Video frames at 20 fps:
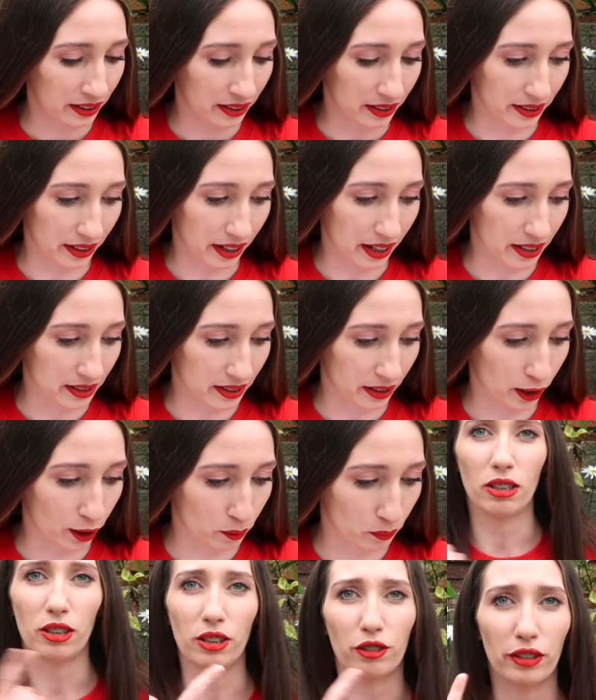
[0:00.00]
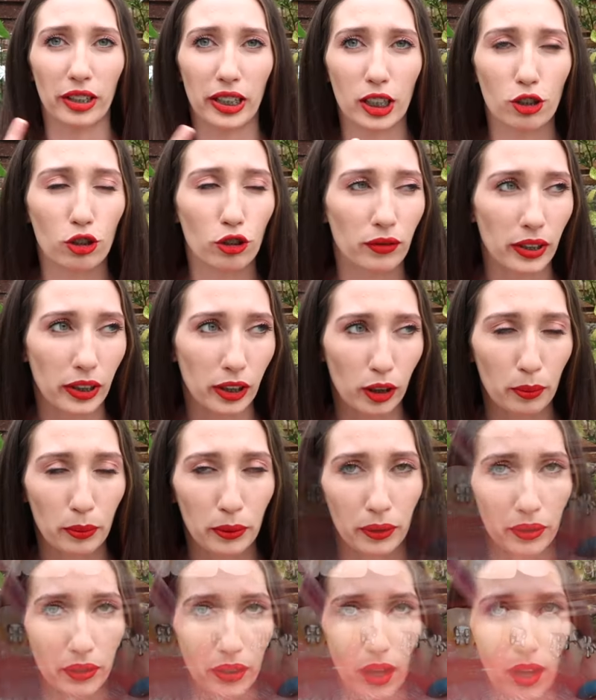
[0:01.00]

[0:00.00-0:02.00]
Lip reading: Disaster. So the green stuff that they're putting